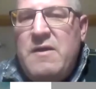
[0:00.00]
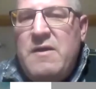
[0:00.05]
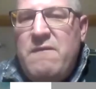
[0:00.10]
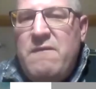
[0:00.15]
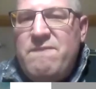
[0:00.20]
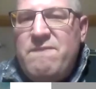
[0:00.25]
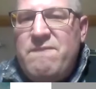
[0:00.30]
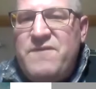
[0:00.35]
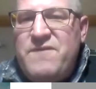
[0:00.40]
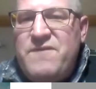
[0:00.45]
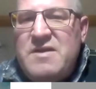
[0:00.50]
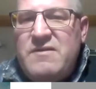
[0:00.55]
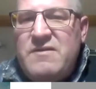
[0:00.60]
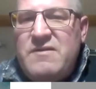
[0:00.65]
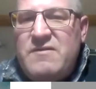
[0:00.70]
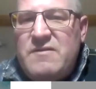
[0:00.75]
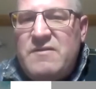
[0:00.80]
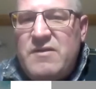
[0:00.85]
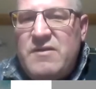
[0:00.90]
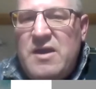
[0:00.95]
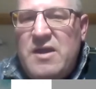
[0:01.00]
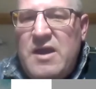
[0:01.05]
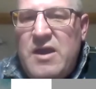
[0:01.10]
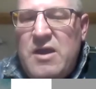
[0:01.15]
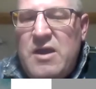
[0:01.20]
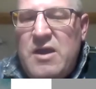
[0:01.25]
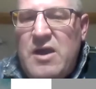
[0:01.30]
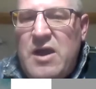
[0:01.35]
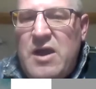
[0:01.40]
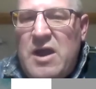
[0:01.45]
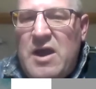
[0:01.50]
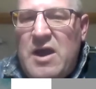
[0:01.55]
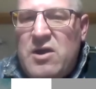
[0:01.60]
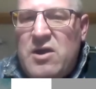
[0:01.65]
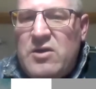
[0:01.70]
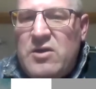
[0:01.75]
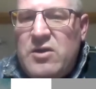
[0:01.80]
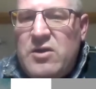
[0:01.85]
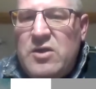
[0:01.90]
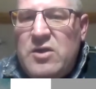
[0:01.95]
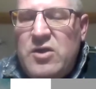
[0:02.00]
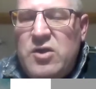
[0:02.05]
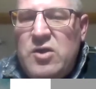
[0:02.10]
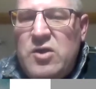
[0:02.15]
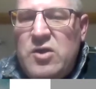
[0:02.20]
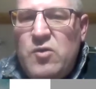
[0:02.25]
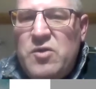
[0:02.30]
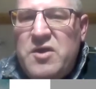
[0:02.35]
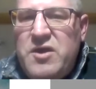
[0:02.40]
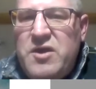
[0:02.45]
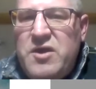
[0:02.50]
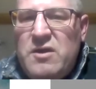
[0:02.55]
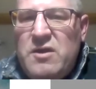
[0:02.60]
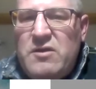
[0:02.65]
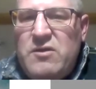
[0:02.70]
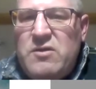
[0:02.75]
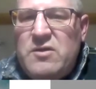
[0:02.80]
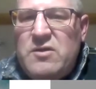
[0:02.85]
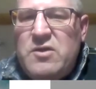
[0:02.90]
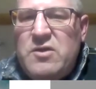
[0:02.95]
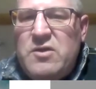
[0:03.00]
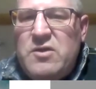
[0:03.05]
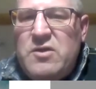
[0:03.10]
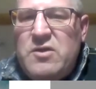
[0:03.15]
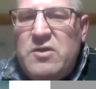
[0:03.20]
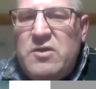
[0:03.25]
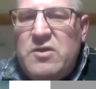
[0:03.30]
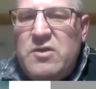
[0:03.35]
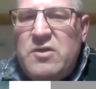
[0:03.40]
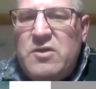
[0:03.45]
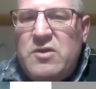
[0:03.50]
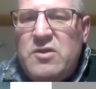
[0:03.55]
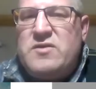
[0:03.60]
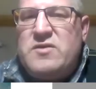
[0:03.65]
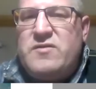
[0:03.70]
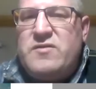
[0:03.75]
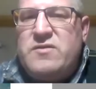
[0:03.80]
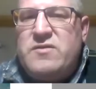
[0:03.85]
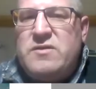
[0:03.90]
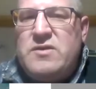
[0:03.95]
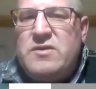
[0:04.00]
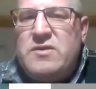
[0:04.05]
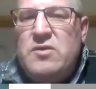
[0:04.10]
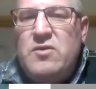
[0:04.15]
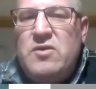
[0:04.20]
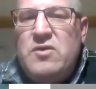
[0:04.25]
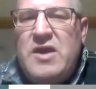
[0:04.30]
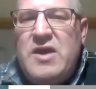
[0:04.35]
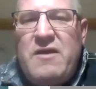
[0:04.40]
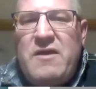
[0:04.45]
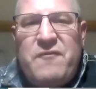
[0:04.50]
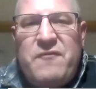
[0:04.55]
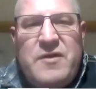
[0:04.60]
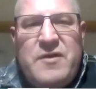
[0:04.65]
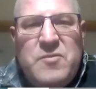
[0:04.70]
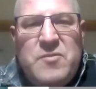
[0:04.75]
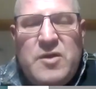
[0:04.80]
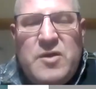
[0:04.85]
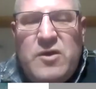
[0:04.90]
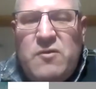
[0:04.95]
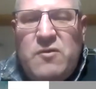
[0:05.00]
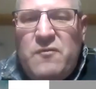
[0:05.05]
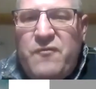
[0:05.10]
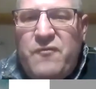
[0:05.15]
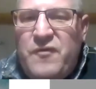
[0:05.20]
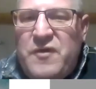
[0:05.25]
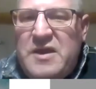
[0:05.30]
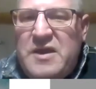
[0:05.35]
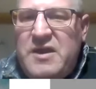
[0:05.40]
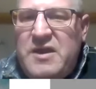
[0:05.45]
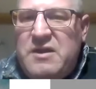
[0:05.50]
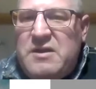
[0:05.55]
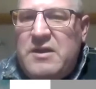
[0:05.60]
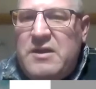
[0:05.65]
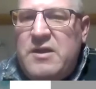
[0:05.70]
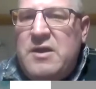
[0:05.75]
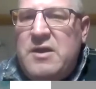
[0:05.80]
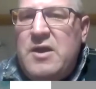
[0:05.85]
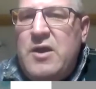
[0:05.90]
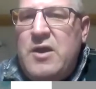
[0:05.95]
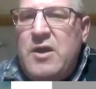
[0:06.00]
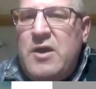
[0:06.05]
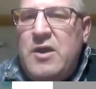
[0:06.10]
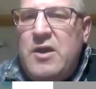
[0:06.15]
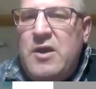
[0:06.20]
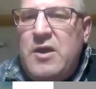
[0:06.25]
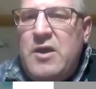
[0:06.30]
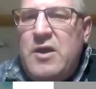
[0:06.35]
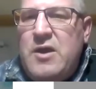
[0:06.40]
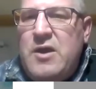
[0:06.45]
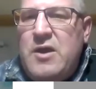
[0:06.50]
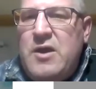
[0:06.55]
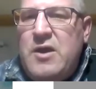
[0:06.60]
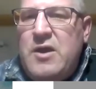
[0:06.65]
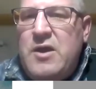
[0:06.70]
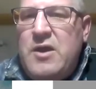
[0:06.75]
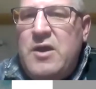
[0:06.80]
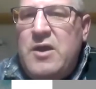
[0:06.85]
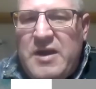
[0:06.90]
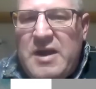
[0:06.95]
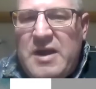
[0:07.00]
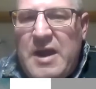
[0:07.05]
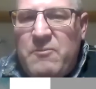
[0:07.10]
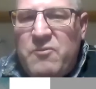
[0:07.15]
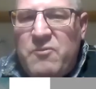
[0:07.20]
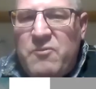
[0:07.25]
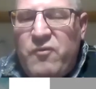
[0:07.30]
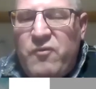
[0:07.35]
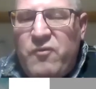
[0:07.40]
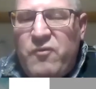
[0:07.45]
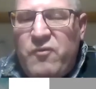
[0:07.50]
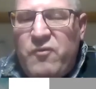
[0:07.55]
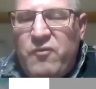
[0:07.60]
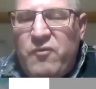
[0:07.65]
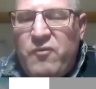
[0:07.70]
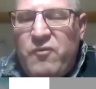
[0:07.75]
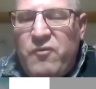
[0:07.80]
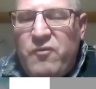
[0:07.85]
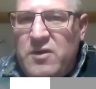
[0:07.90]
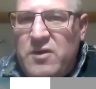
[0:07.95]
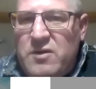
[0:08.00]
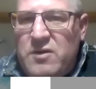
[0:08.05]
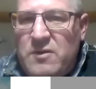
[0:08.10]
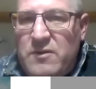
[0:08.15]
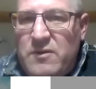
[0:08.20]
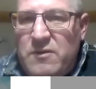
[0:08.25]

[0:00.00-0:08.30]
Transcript: This are, you kill your workers. You give him no feed. When the water comes from the